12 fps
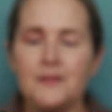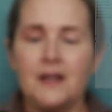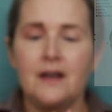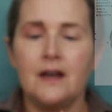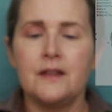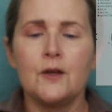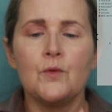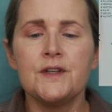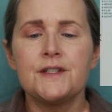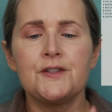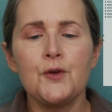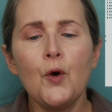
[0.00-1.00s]
And there was
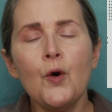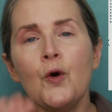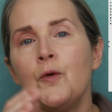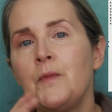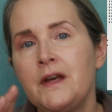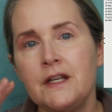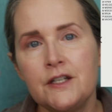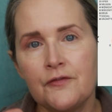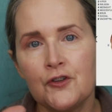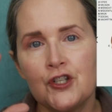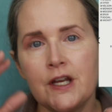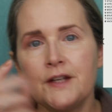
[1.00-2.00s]
so many different
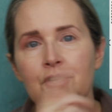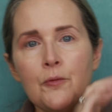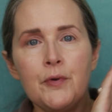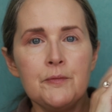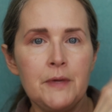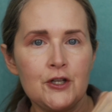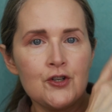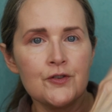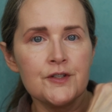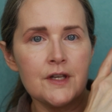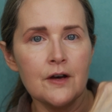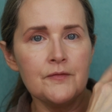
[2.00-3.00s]
shades. I'll put pictures
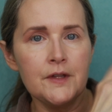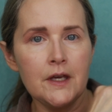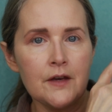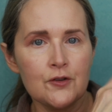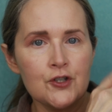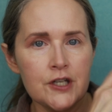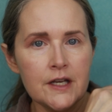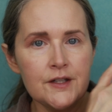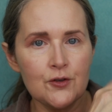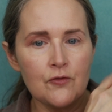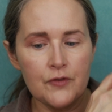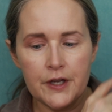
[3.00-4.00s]
of the other shades
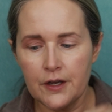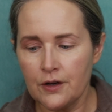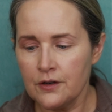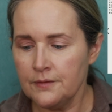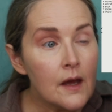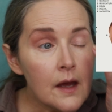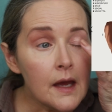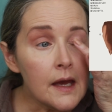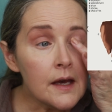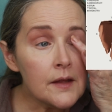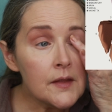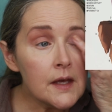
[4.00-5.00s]
over here.
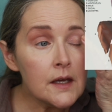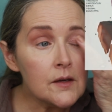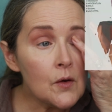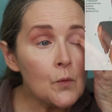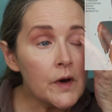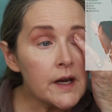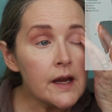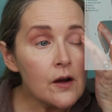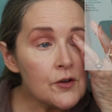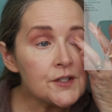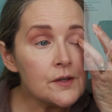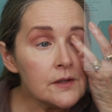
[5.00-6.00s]
And then what I
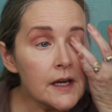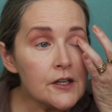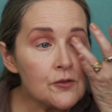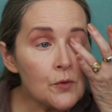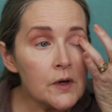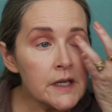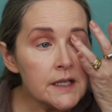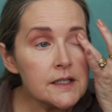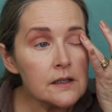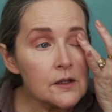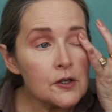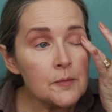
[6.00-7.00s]
also liked when I did a
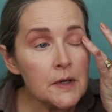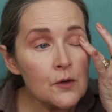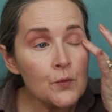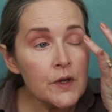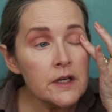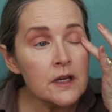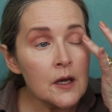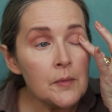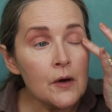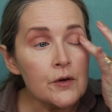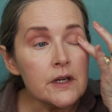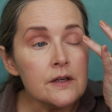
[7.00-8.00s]
little bit of reading
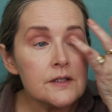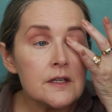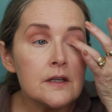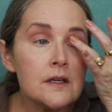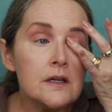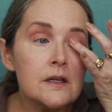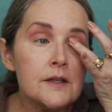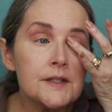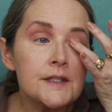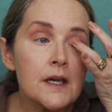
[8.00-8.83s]
about it is